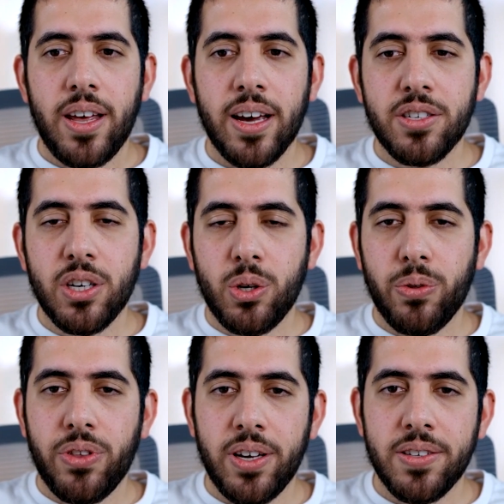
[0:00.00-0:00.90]

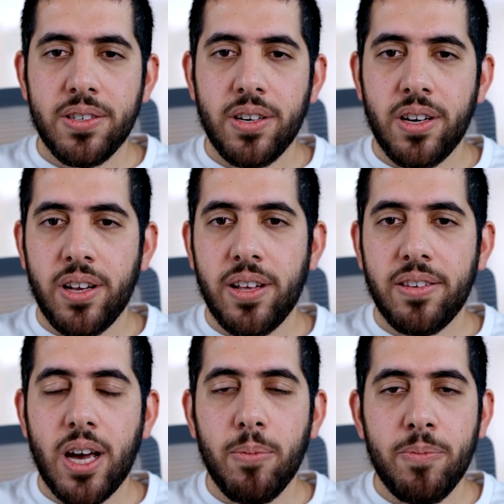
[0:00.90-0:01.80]
execute things in a
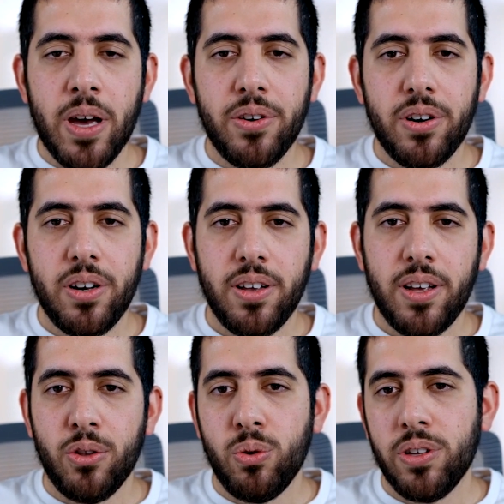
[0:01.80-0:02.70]
timely manner
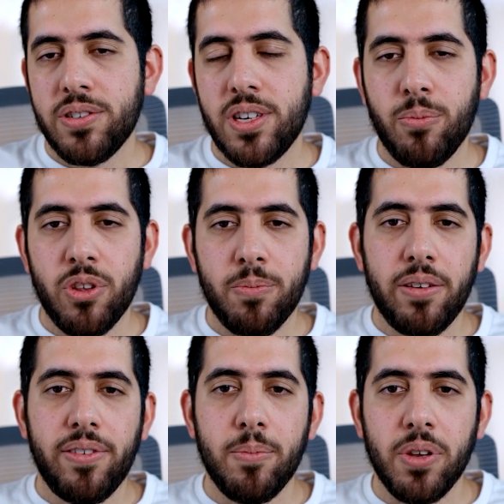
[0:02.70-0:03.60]
and doing the same with my
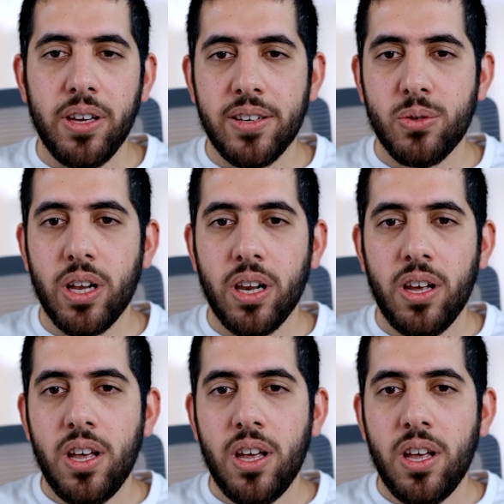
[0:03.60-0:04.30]
family as well.